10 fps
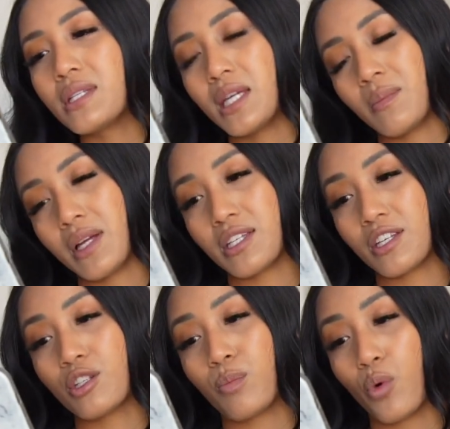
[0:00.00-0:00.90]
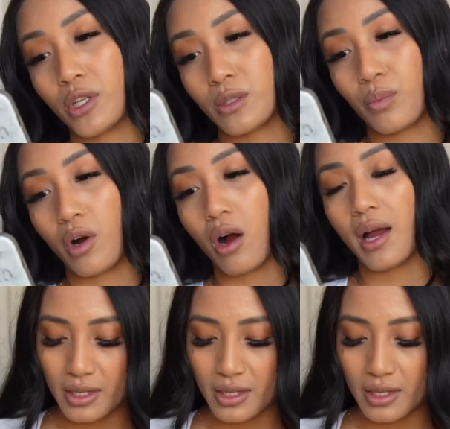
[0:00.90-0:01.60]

Seamless Sports Bra.